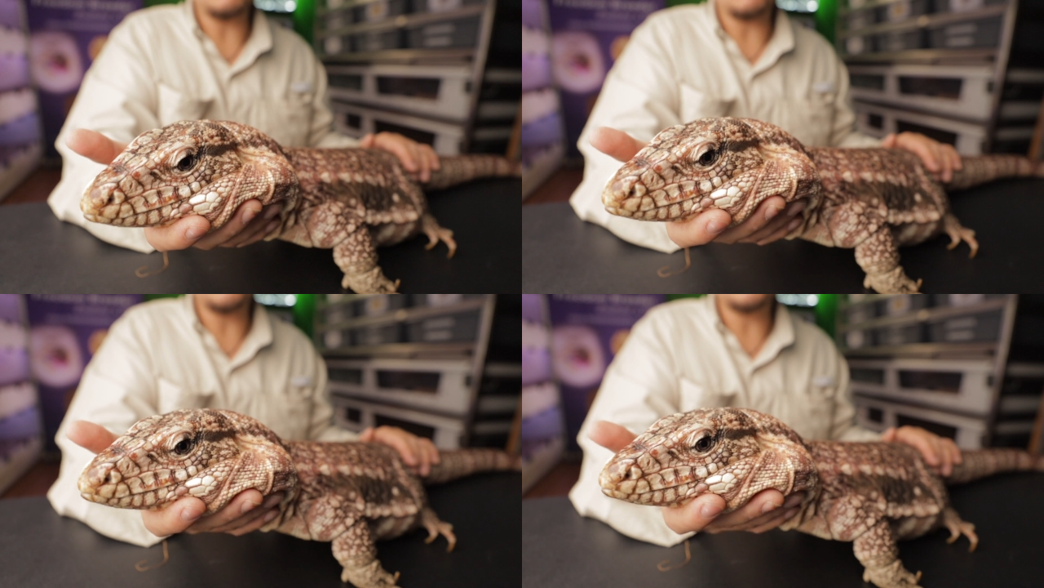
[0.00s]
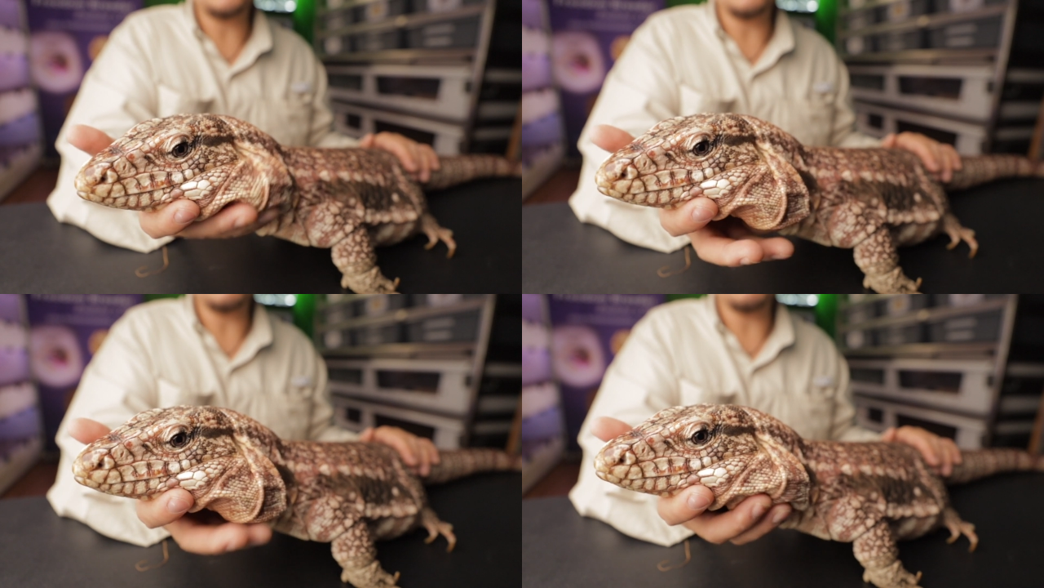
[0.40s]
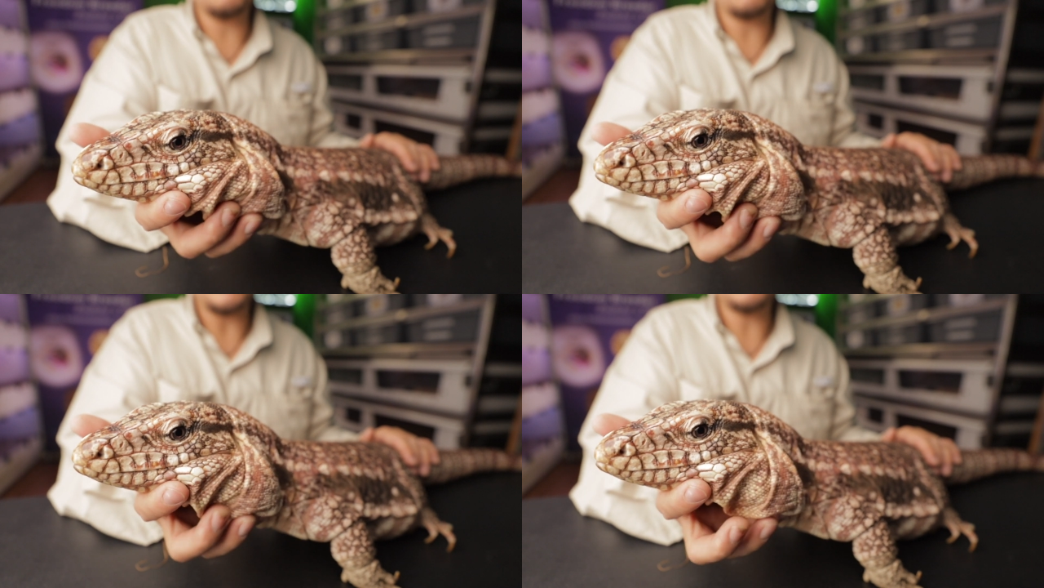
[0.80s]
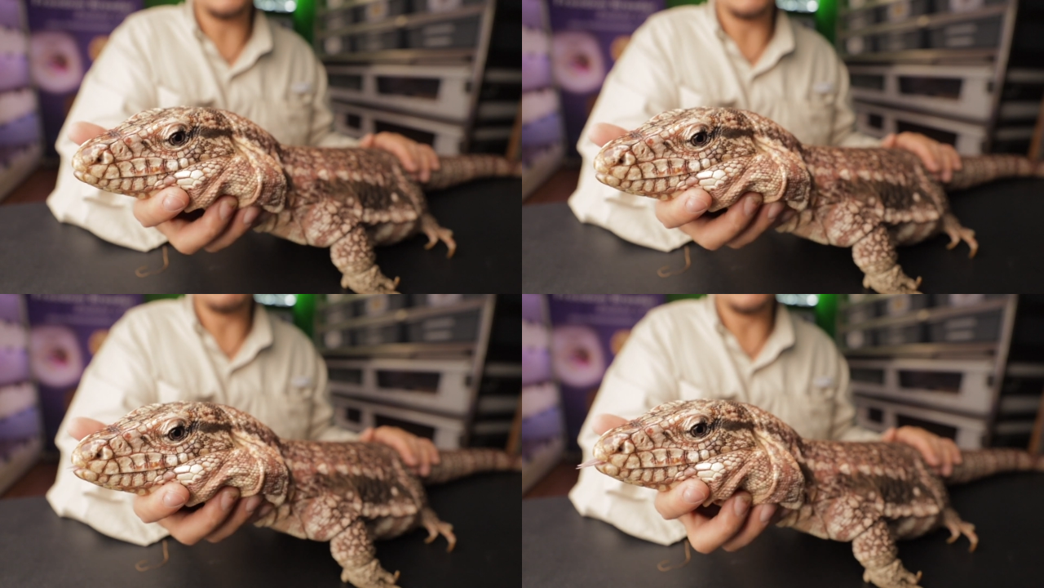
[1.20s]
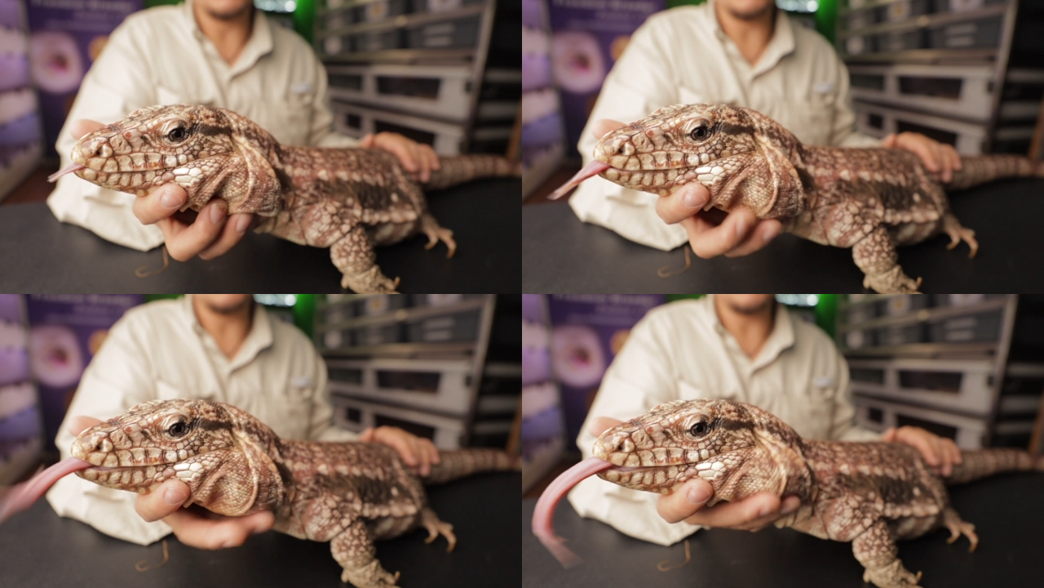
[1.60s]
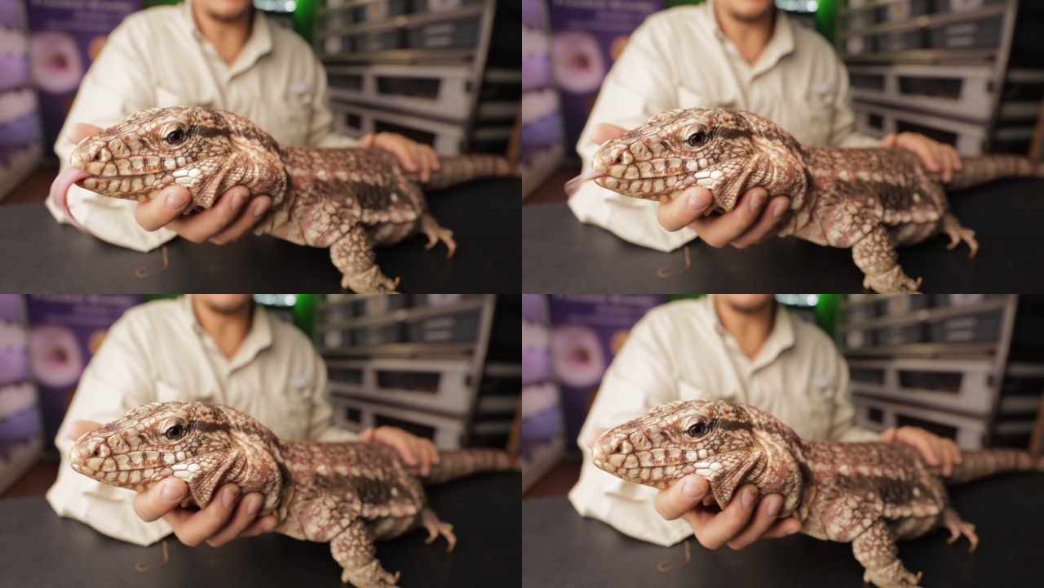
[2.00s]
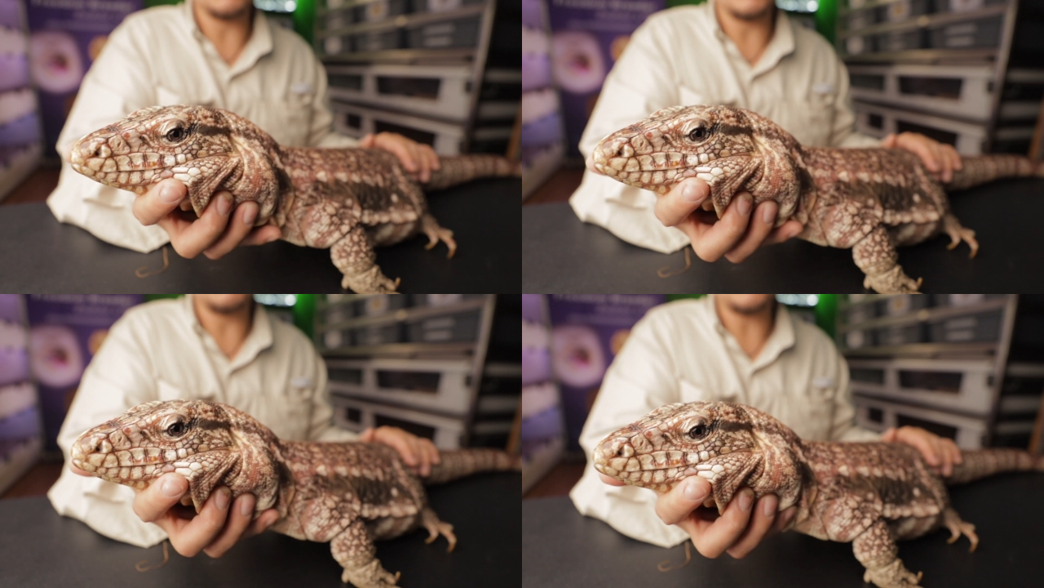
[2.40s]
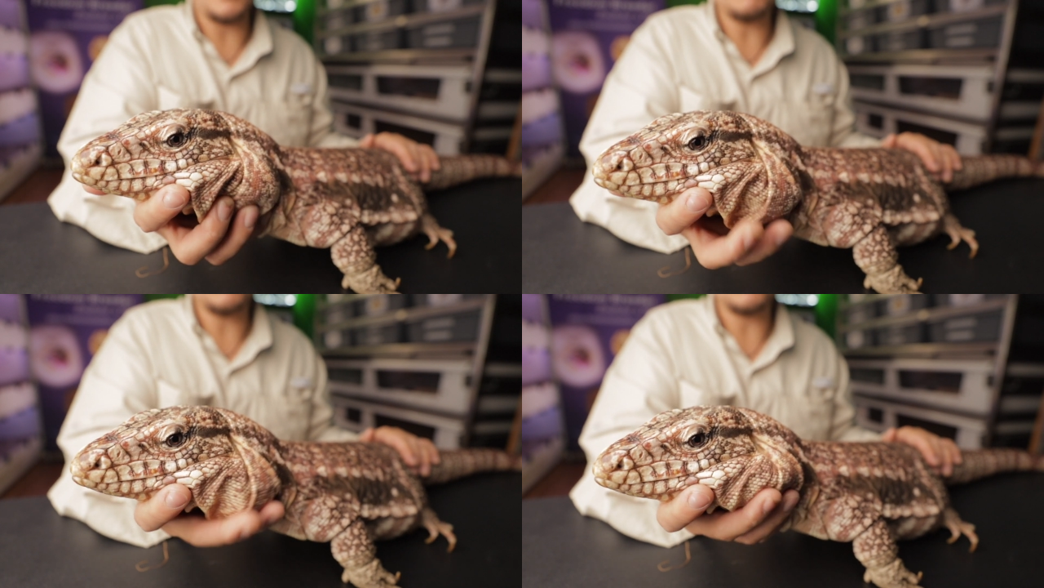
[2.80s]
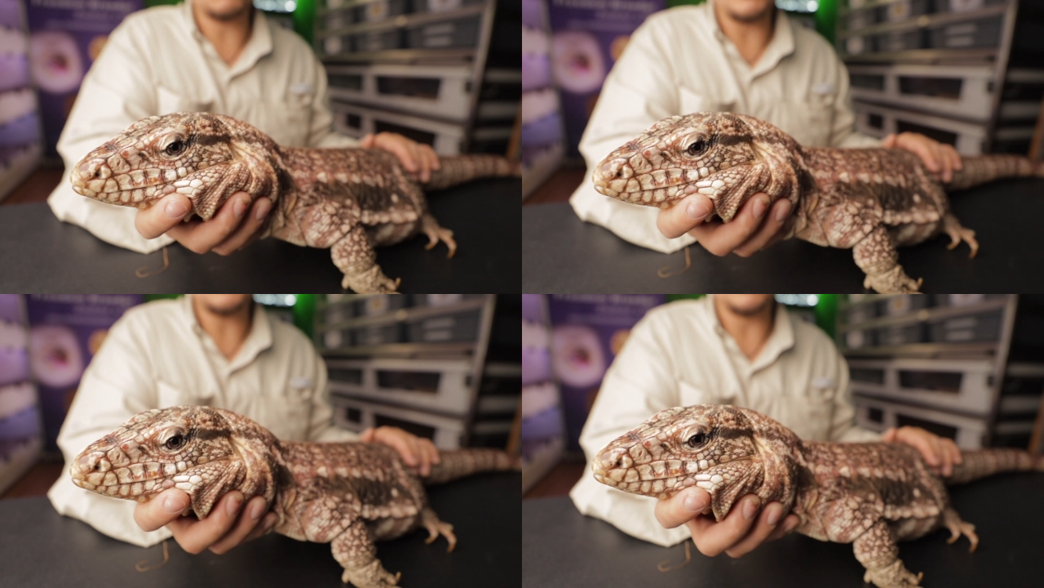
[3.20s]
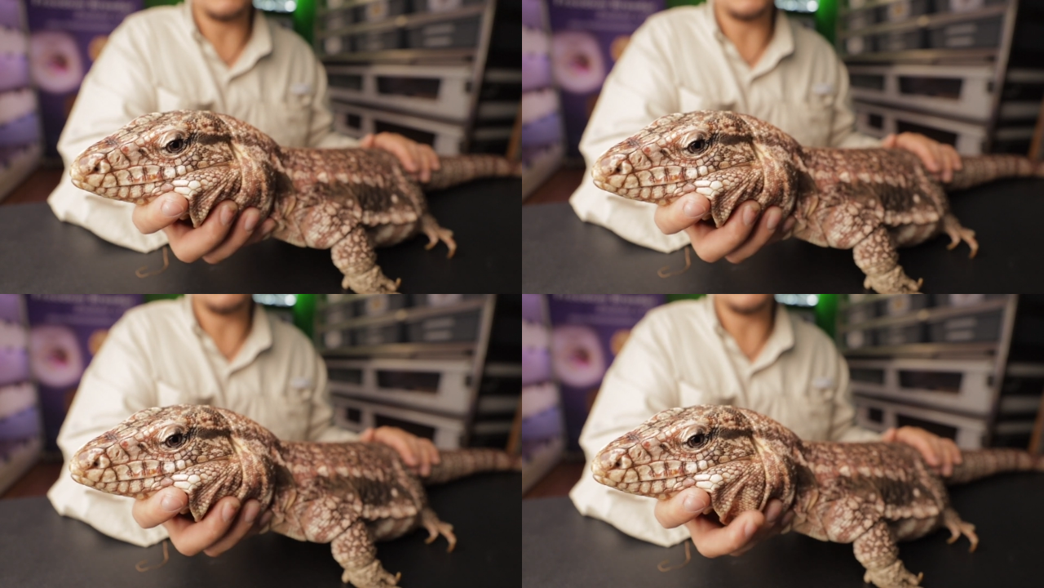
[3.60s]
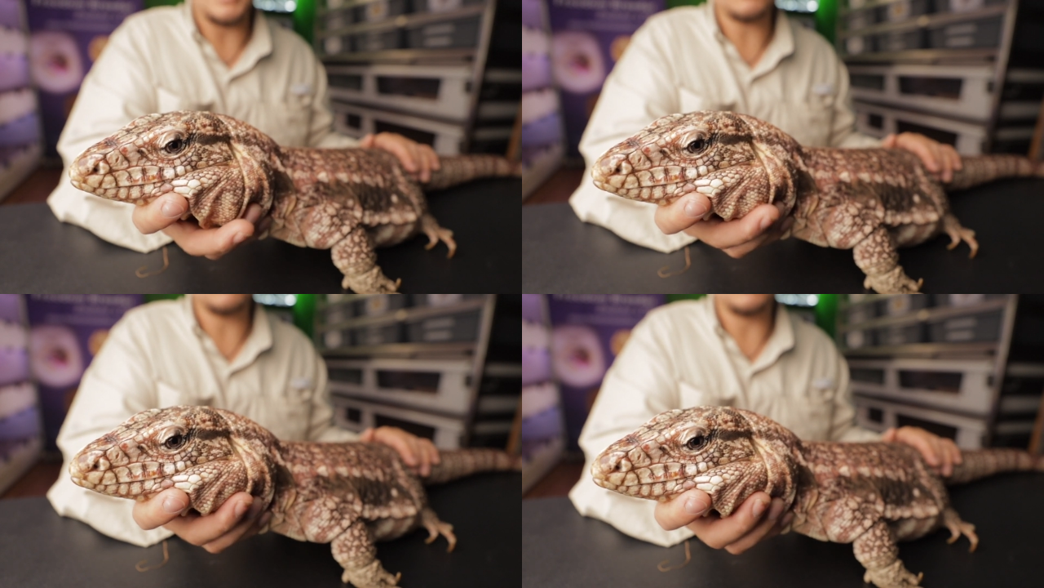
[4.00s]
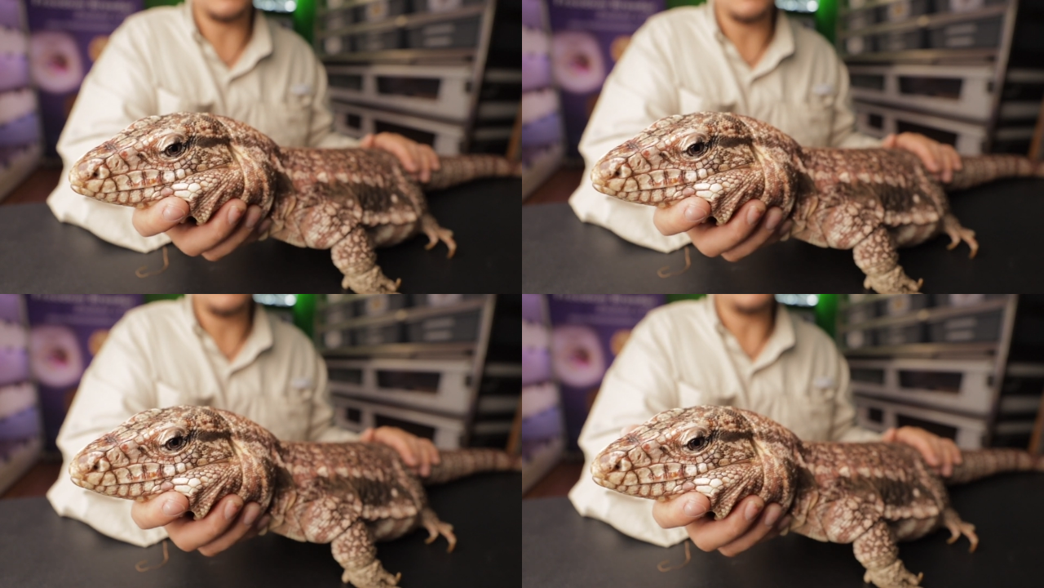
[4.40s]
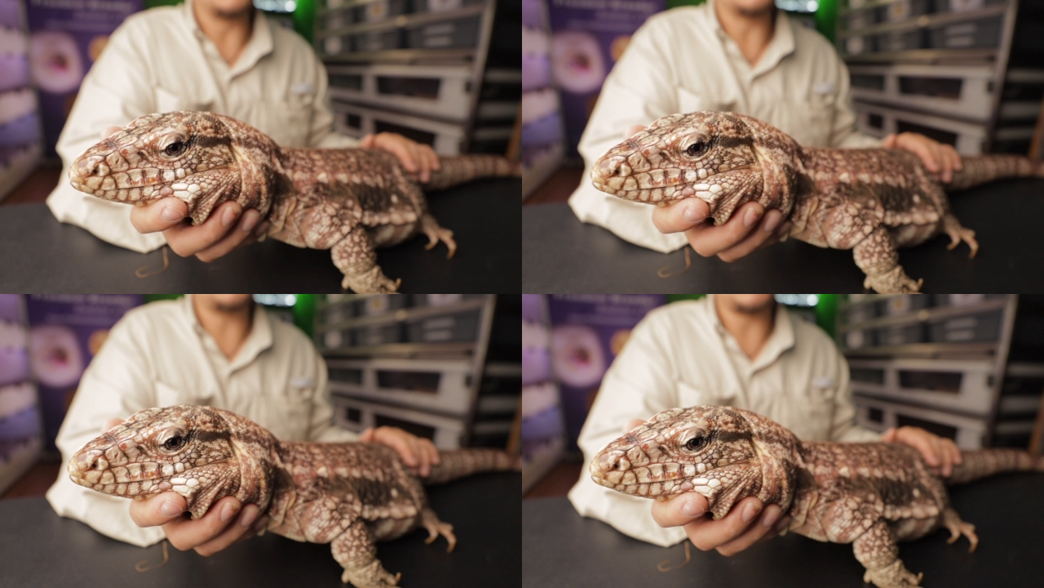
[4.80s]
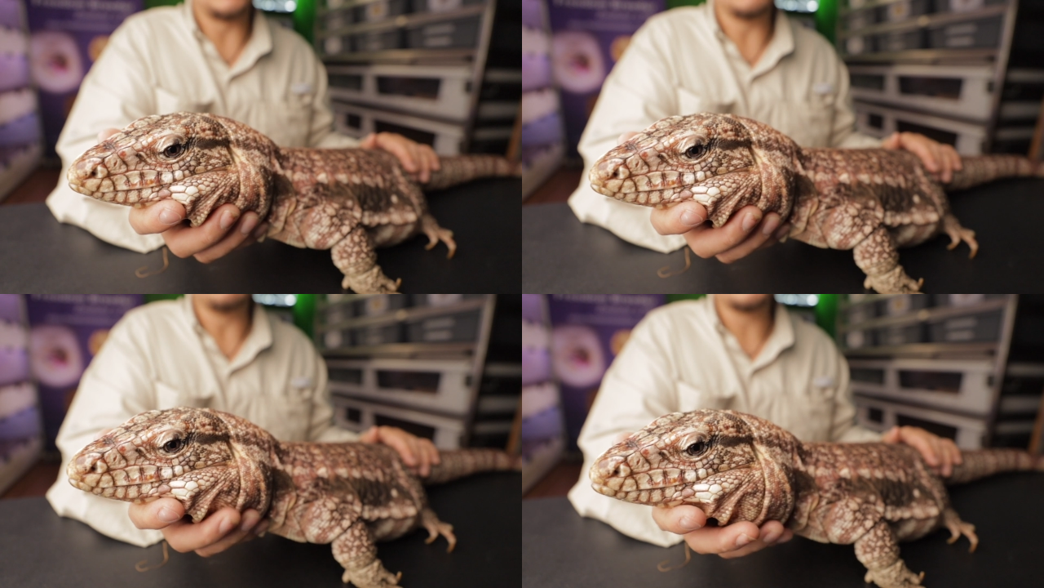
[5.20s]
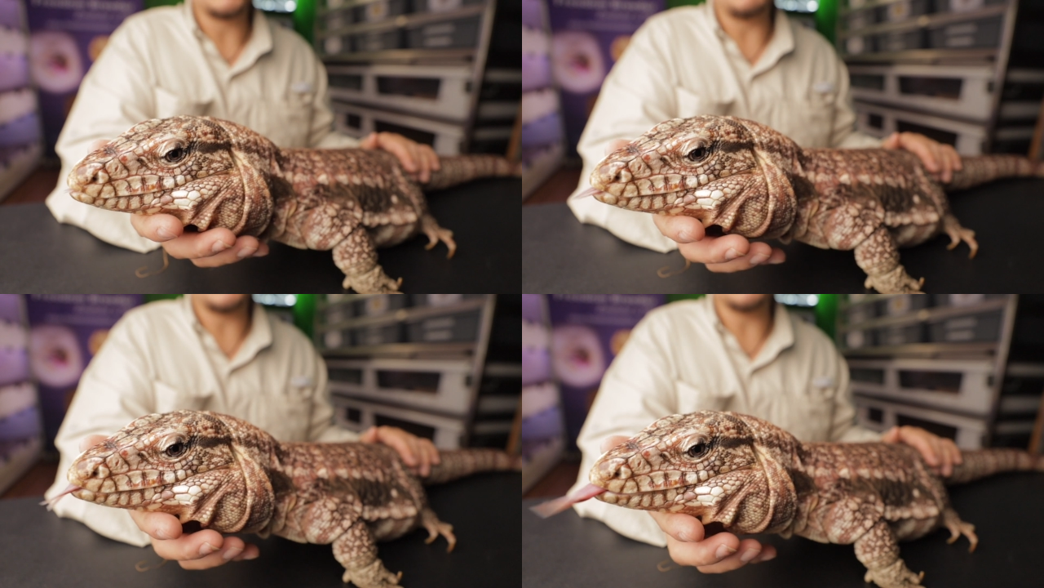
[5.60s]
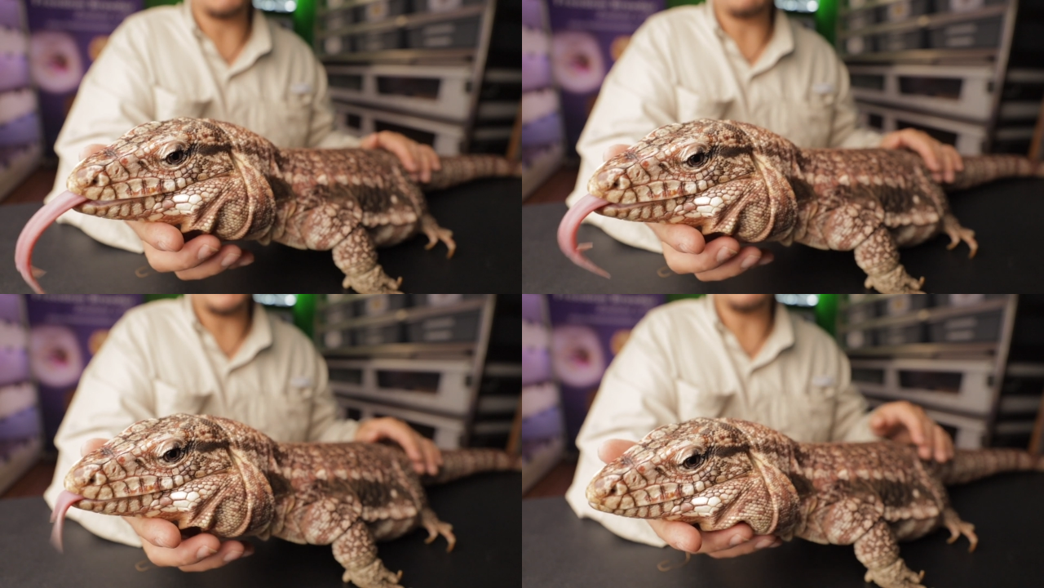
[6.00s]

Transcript: Nobody's mouth can be seen.